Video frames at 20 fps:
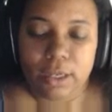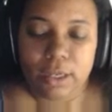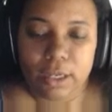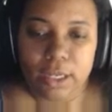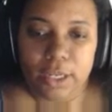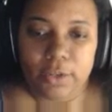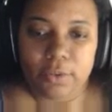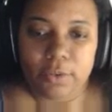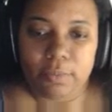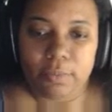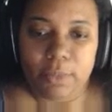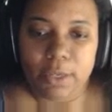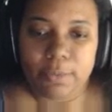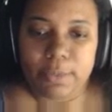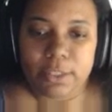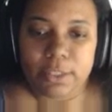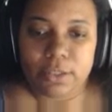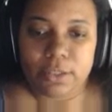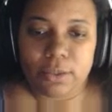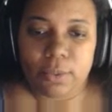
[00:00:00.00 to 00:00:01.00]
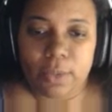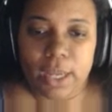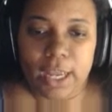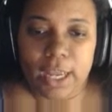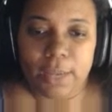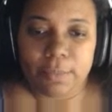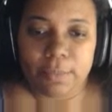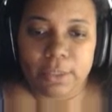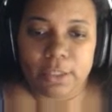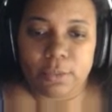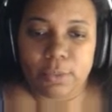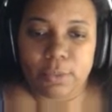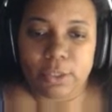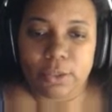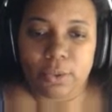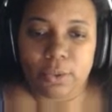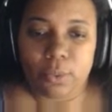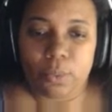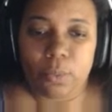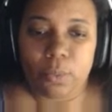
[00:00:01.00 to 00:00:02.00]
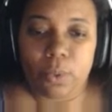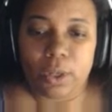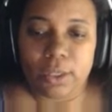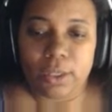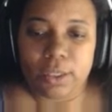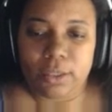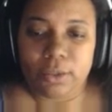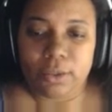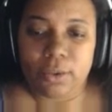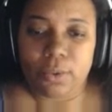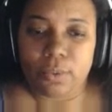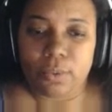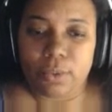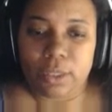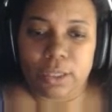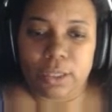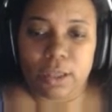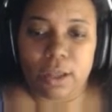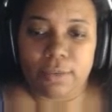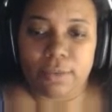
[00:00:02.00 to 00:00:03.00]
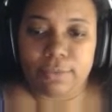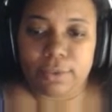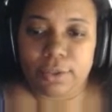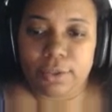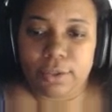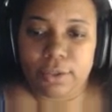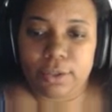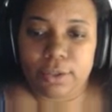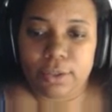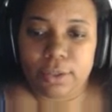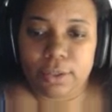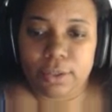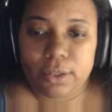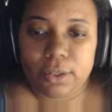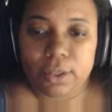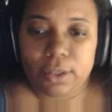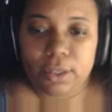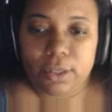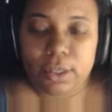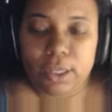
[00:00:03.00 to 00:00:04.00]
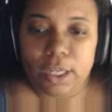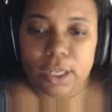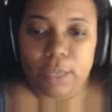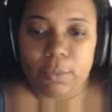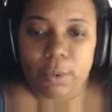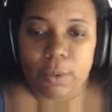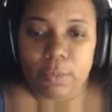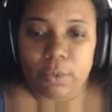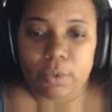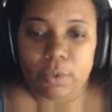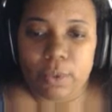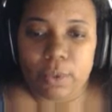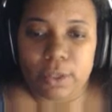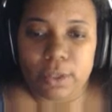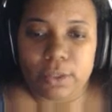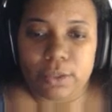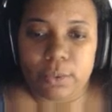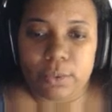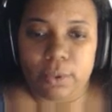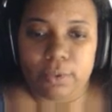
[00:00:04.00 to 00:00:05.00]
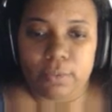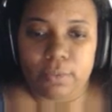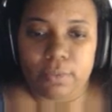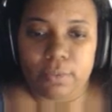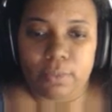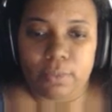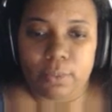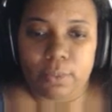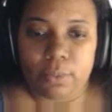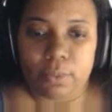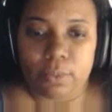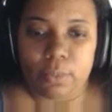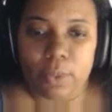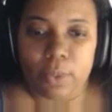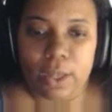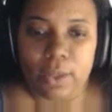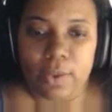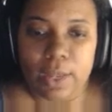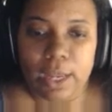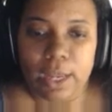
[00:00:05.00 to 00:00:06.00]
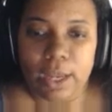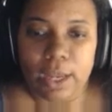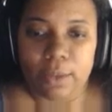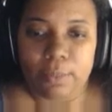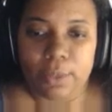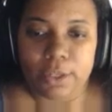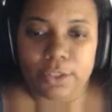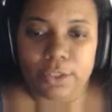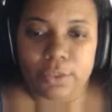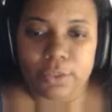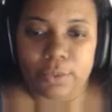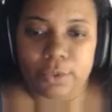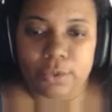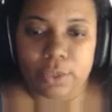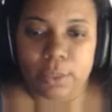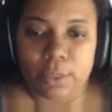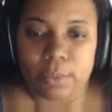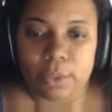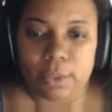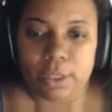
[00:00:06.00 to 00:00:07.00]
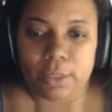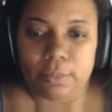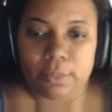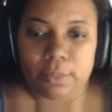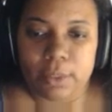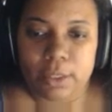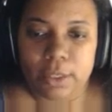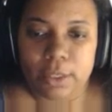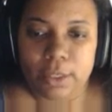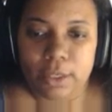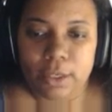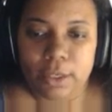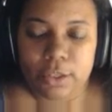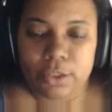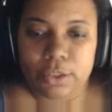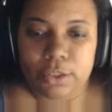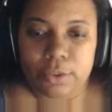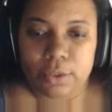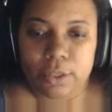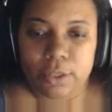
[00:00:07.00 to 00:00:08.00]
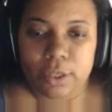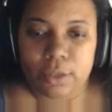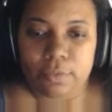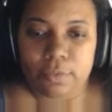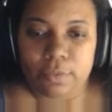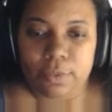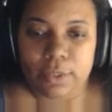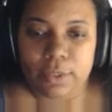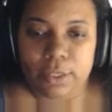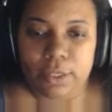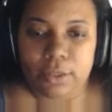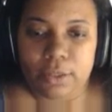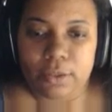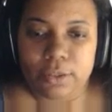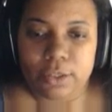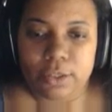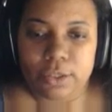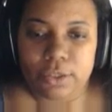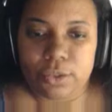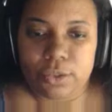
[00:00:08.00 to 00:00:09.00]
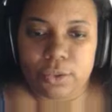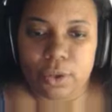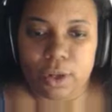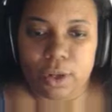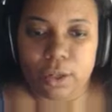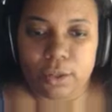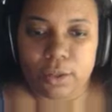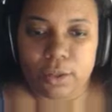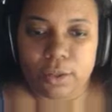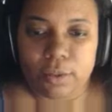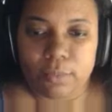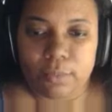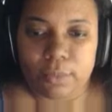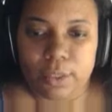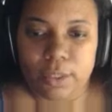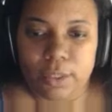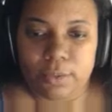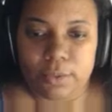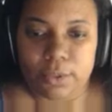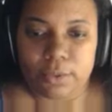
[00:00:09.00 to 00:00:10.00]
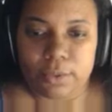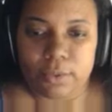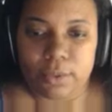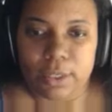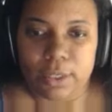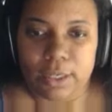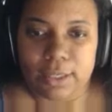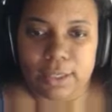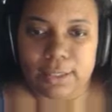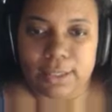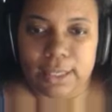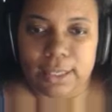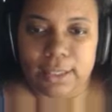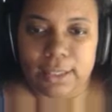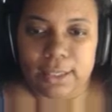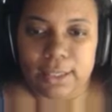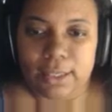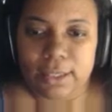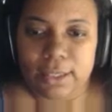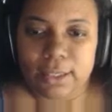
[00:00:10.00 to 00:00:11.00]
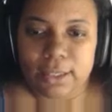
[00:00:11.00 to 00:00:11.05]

It'd make me so happy to be your one and only lover. I made my request knowing full well how much it would trouble him. Sure enough, he looked distraught, but he was grinning slightly.